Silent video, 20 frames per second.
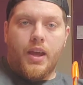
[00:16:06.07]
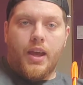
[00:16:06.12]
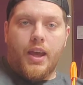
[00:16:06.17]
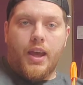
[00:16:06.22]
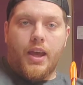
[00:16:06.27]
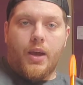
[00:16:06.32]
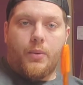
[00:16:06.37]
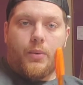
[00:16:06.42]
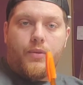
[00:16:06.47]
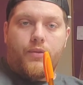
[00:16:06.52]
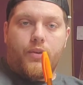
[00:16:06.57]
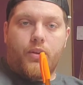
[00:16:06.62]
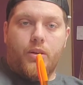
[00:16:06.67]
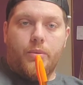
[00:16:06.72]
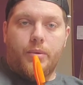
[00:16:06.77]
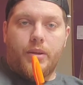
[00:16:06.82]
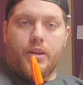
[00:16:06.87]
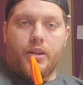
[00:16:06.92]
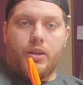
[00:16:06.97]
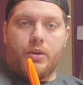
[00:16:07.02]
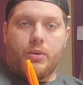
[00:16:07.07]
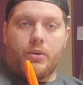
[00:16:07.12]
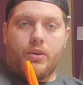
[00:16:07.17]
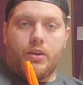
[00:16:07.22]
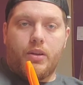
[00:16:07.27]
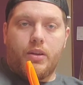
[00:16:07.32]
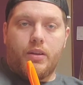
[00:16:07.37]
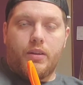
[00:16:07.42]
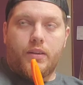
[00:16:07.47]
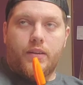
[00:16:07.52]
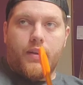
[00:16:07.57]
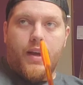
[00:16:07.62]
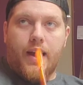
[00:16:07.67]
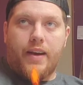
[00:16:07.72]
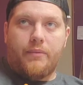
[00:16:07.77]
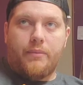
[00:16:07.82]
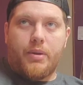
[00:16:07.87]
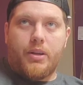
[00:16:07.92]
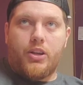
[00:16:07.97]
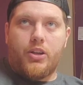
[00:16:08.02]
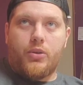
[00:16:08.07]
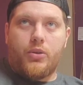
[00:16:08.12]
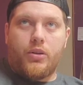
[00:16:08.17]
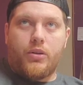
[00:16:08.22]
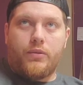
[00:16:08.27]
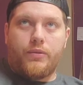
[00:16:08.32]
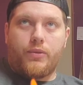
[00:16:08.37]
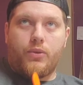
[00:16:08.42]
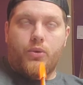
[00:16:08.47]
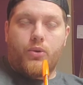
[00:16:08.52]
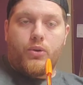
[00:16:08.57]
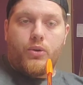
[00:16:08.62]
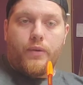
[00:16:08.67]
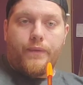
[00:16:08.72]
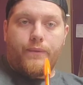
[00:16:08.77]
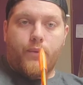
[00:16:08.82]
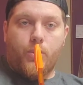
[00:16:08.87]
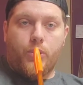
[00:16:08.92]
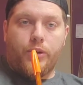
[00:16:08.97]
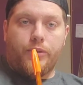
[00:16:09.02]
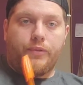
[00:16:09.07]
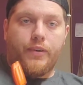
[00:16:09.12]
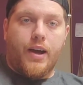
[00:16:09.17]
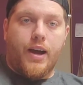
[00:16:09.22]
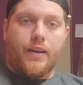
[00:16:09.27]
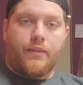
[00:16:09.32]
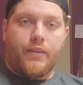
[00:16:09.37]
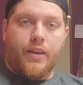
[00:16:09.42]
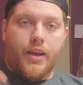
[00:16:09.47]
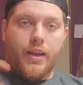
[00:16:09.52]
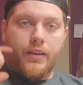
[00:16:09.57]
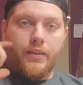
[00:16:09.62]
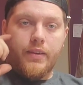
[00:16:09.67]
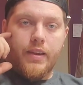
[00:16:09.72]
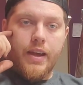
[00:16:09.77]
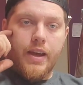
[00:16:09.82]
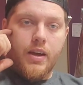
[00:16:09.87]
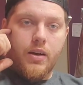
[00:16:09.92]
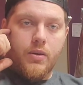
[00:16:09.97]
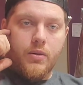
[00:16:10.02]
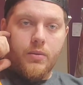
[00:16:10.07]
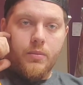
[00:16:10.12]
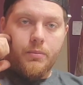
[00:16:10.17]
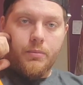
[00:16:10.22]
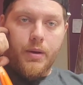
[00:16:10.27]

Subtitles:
And we've only been doing this, I've been doing it for 45 days now,